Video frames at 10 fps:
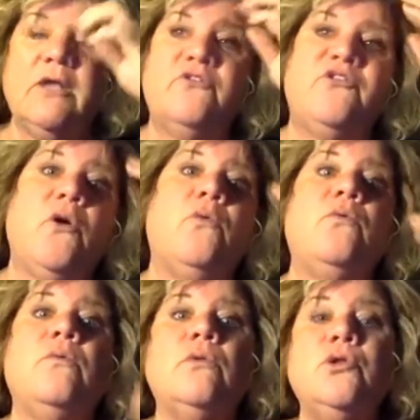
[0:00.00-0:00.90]

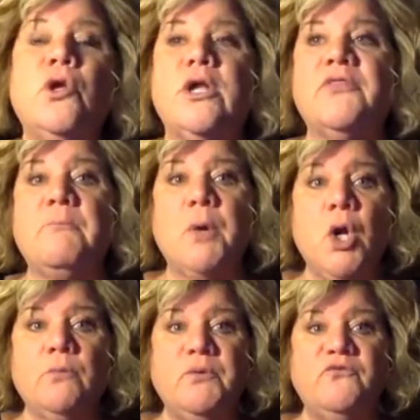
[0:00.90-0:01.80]
So look at the
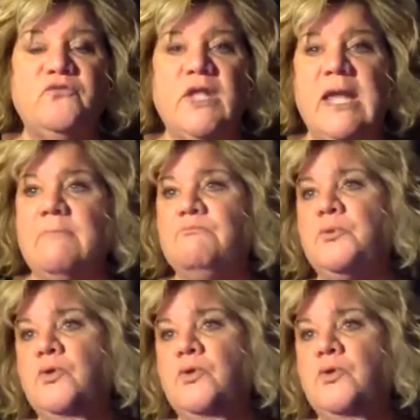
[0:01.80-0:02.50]
purple flame.